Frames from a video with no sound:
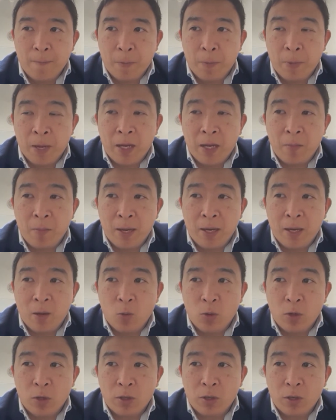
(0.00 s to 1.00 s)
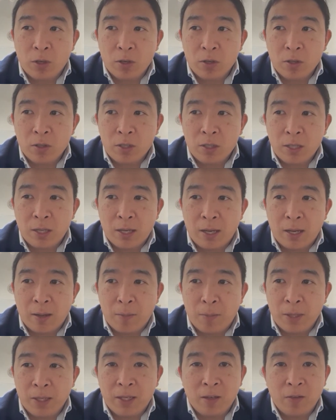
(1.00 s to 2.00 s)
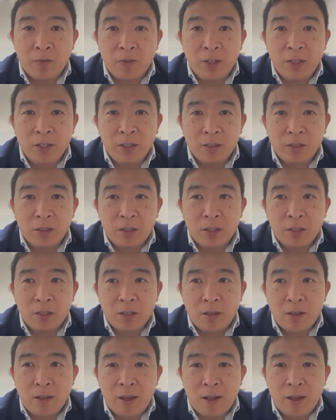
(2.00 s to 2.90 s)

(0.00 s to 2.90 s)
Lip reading: many workers picking fields.